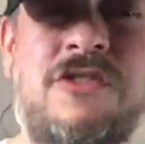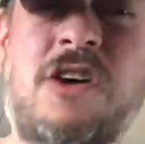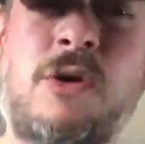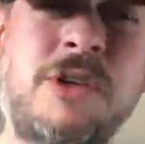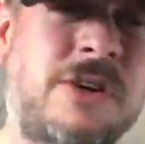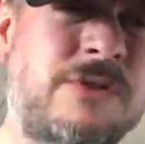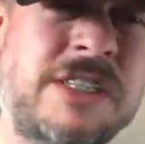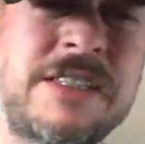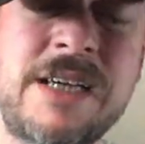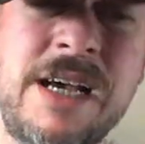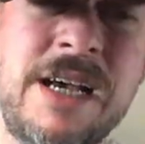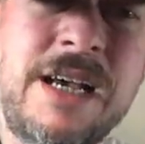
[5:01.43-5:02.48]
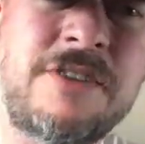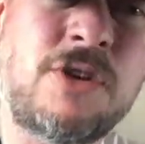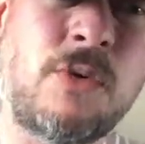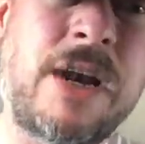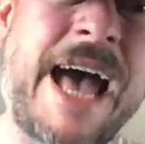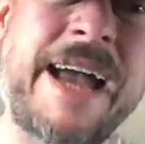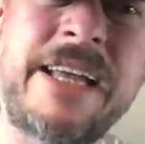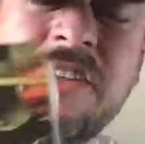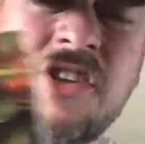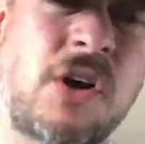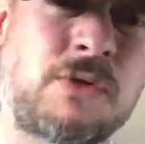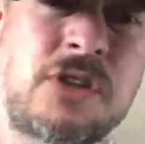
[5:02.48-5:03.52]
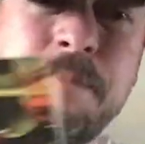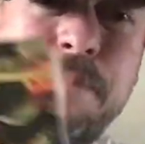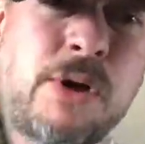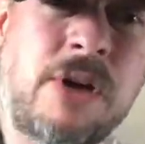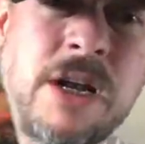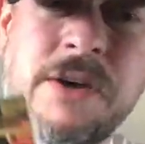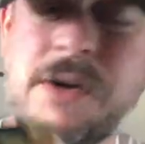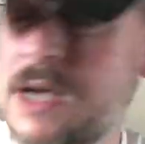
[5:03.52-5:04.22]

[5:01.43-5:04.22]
Soul uses sort of Latin, salsa, boogaloo.